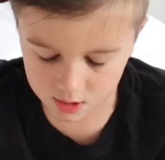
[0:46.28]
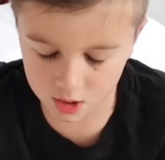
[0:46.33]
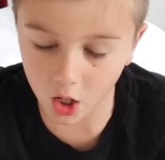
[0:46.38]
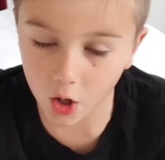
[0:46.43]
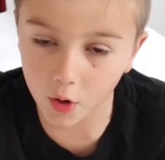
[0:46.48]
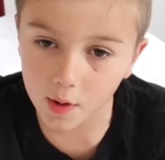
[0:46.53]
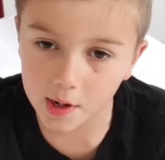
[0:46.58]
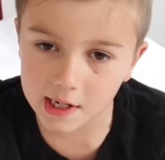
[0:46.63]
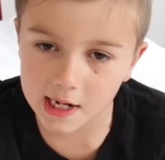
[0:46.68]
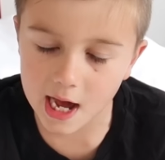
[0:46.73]
Not
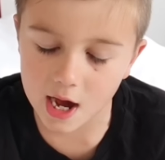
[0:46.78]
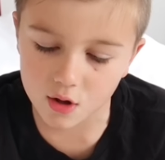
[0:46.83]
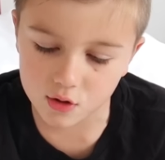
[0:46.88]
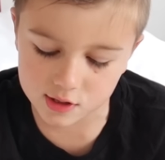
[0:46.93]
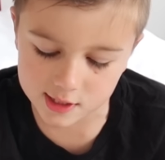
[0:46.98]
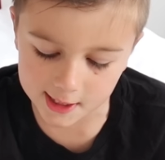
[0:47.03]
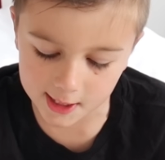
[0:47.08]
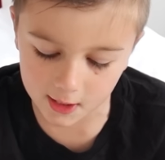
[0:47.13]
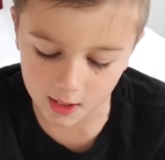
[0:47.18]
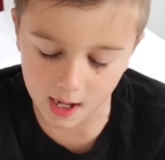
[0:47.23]
right
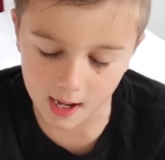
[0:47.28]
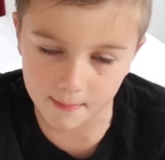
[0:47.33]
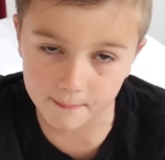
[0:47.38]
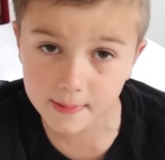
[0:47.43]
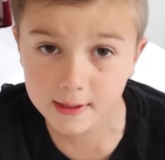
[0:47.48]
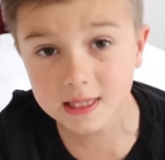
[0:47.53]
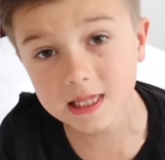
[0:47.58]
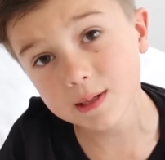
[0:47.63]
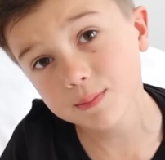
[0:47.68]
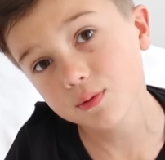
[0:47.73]
now, Stella.
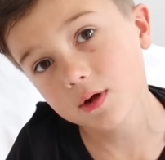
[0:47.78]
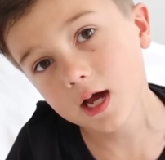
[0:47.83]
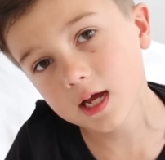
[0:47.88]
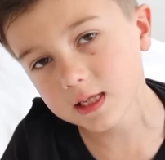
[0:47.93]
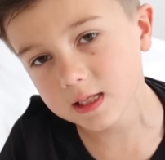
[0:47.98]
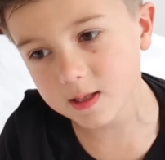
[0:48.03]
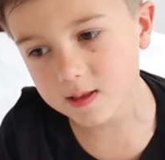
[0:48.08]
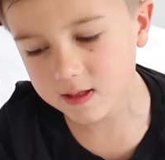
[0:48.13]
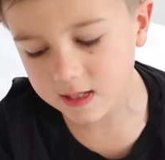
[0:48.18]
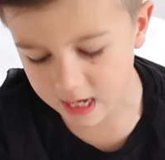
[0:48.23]
I'm busy
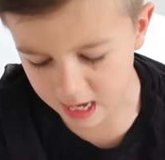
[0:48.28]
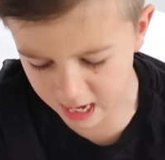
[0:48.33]
playing this